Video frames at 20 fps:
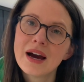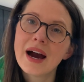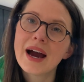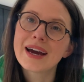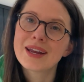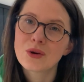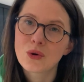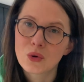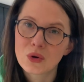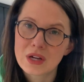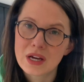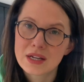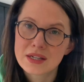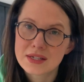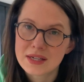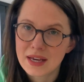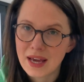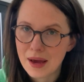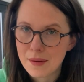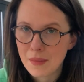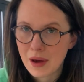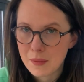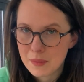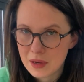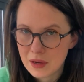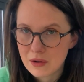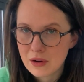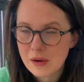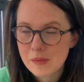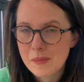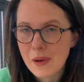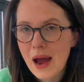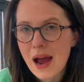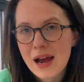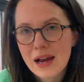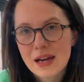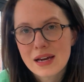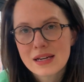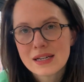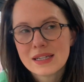in order to get my period
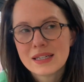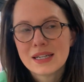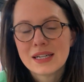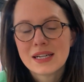back.